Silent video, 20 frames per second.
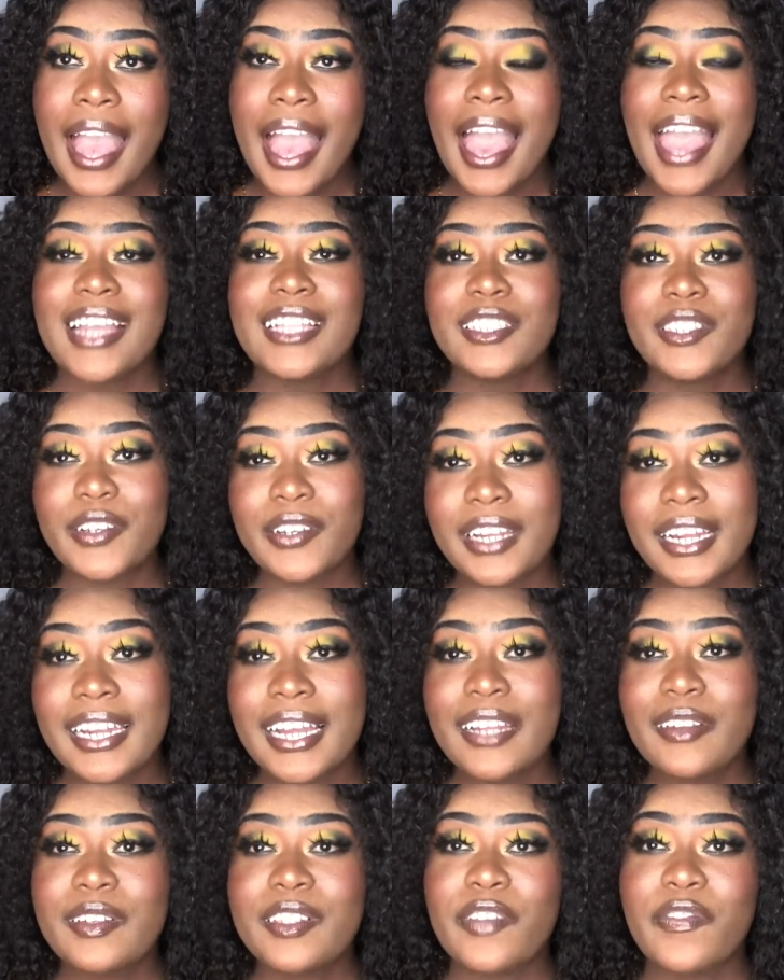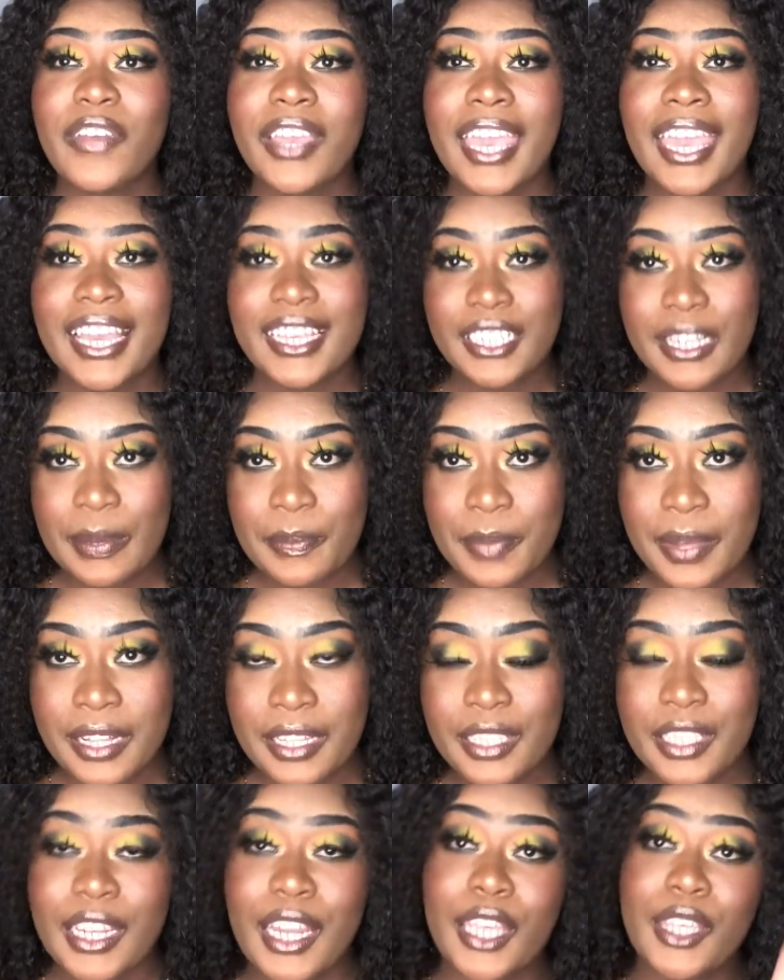and turn on that notification bell
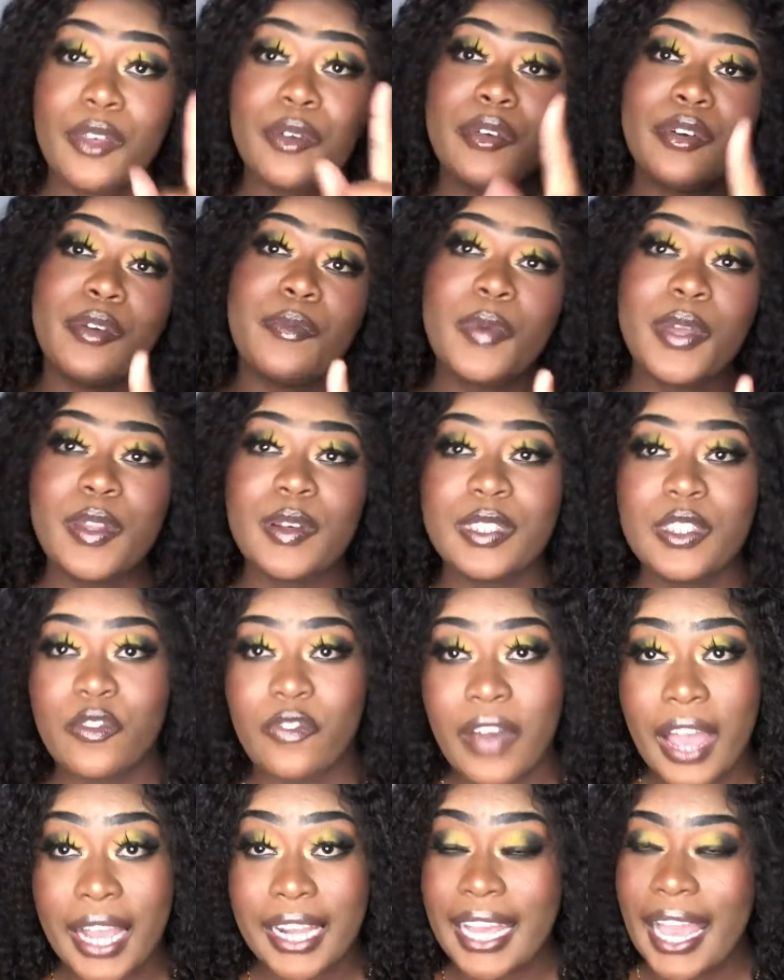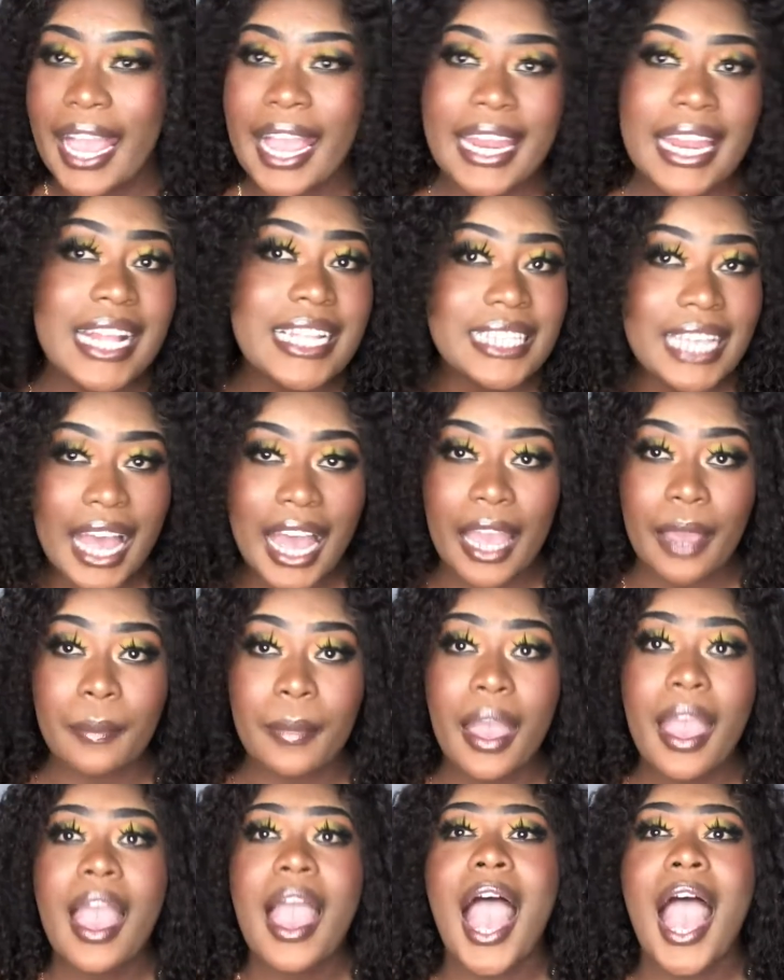so that you could be notified anytime